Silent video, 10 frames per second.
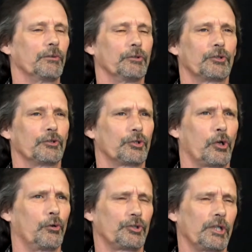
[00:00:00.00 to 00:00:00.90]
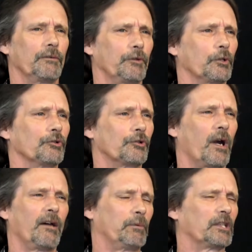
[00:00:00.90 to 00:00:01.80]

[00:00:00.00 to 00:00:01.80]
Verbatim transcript: You should go see if you can drive,